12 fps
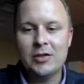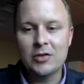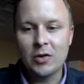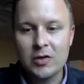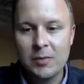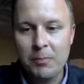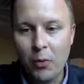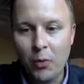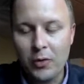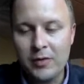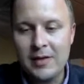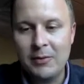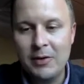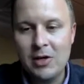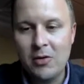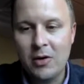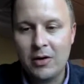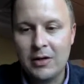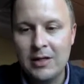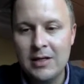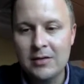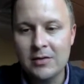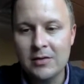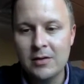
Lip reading: So it's important that we know our keys.